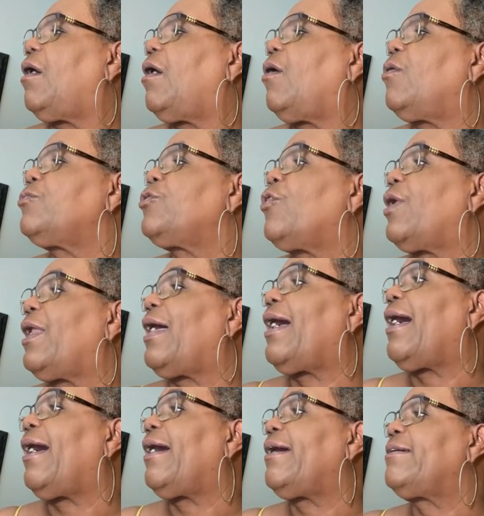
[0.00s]
on your
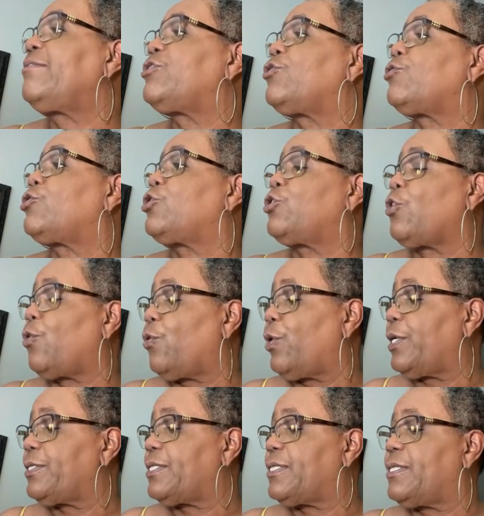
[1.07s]
lives, your
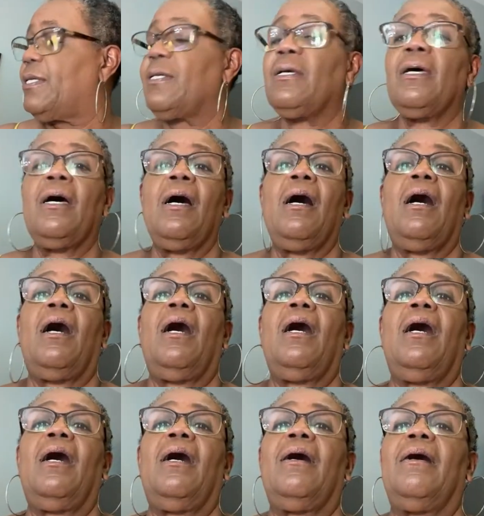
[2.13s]
shorts,
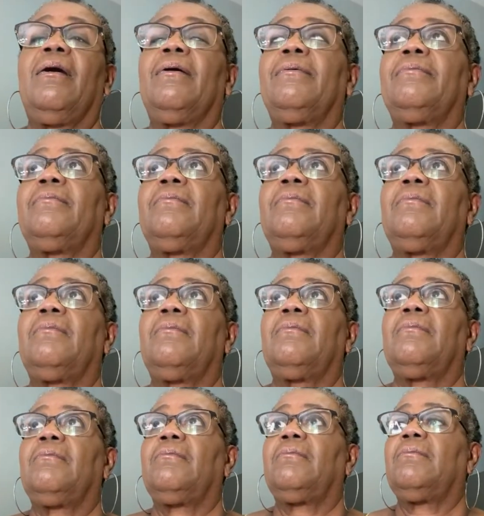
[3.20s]
um
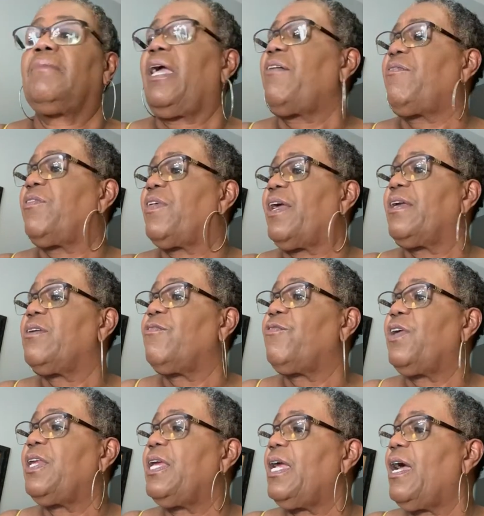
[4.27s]
everything, your
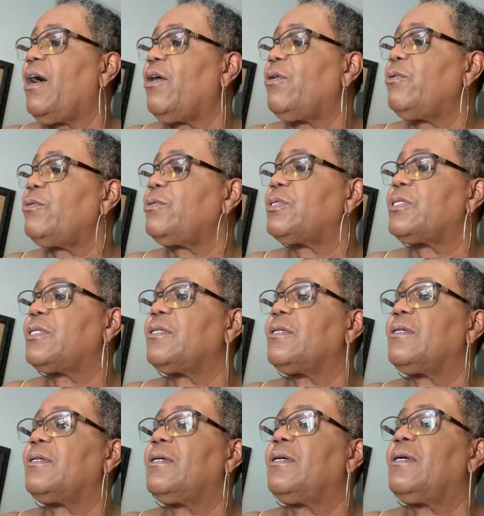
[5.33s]
videos.
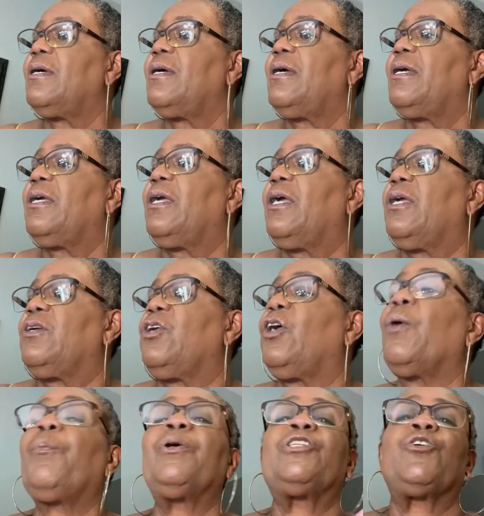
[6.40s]
You
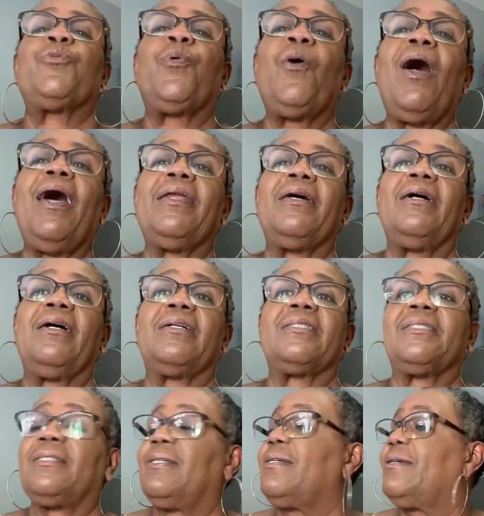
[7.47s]
can put your
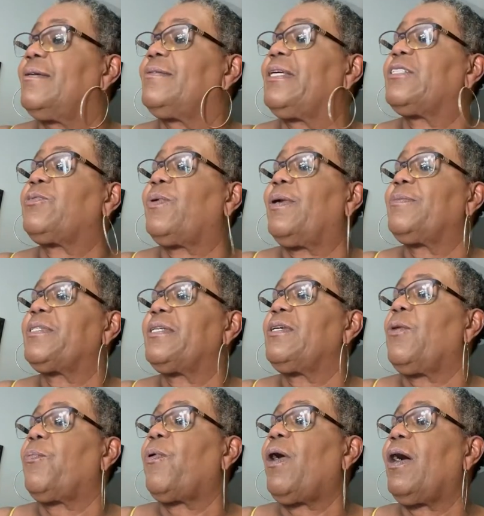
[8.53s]
products that's what I'm saying.
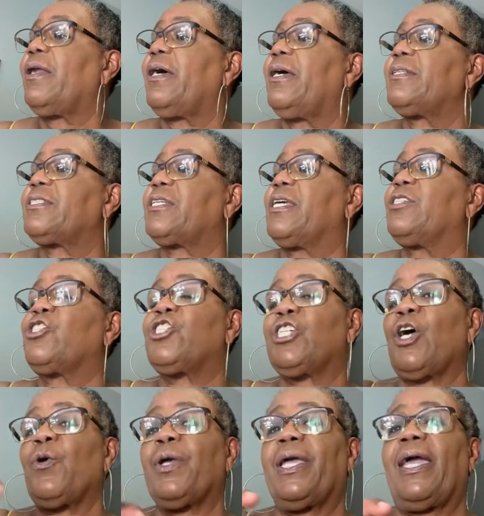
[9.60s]
Your products can
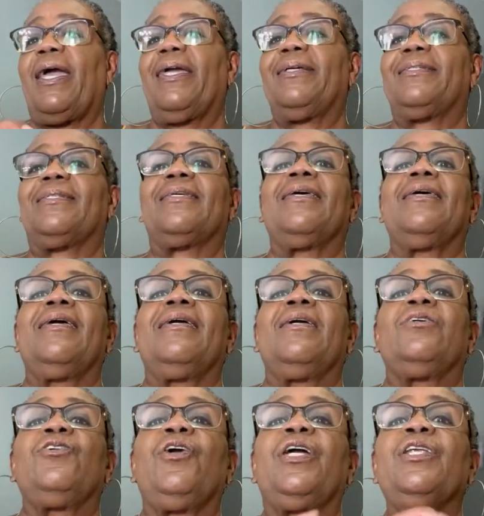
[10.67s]
showcase.
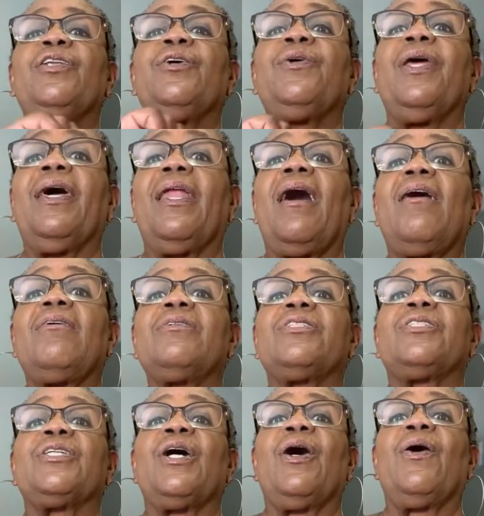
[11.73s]
You can do that
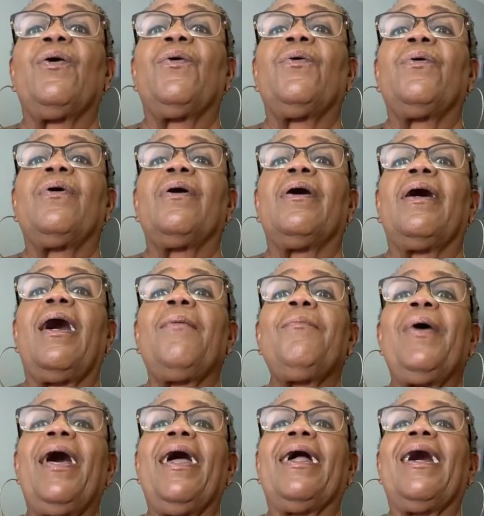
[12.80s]
also. I'm
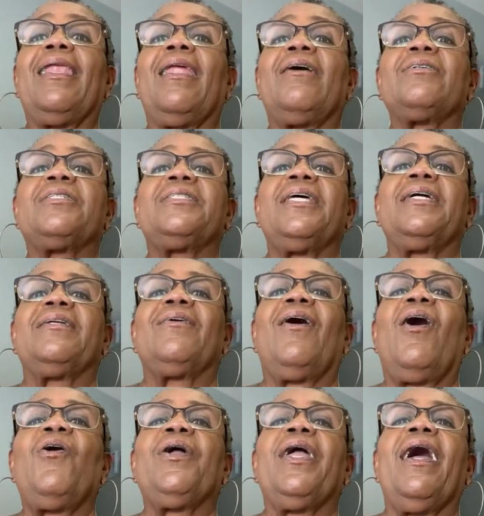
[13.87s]
back. I lost signal.
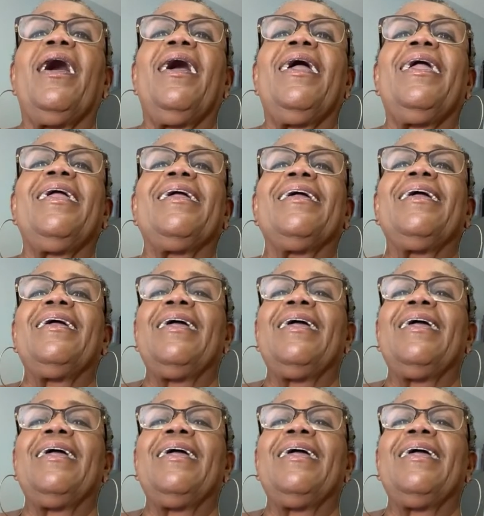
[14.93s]
Okay.